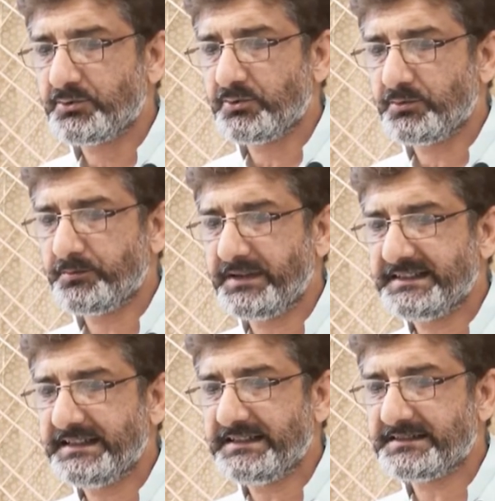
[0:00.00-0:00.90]
So
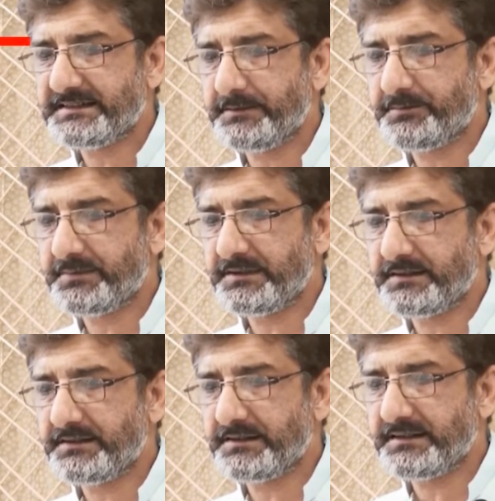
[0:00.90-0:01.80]
by that step
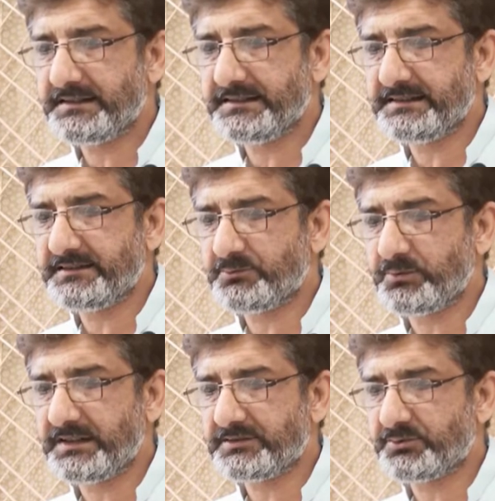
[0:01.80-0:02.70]
it
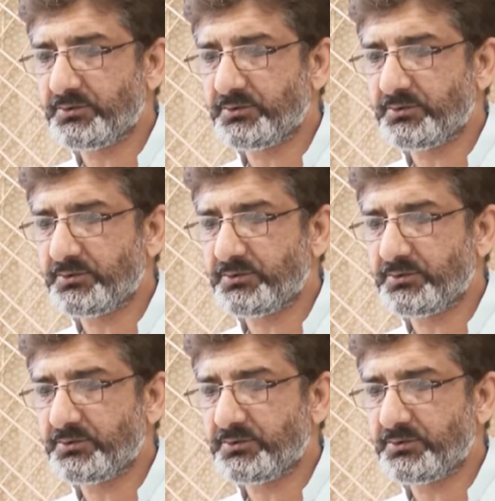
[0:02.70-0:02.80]
didn't work,